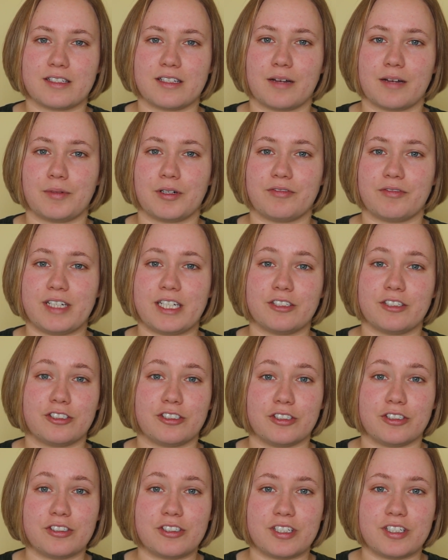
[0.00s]
that were
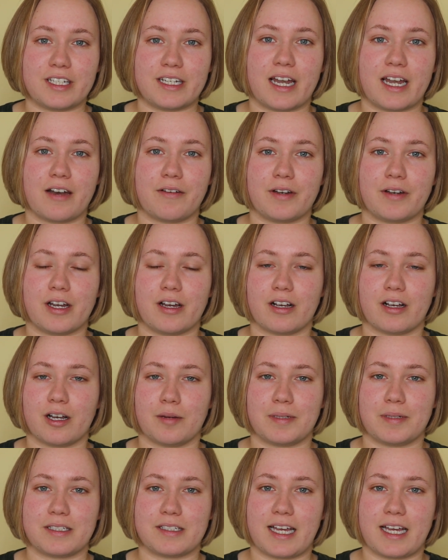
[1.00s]
reintroduced to the area a
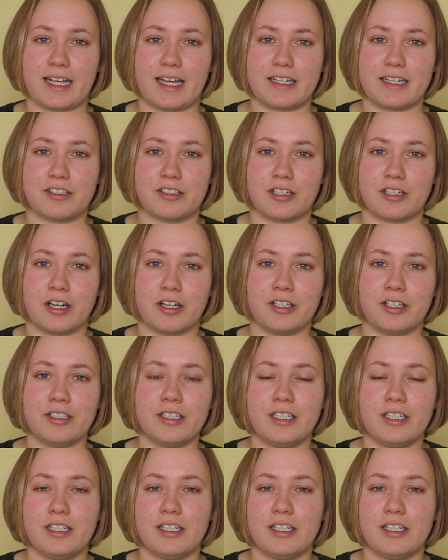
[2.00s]
couple of decades ago.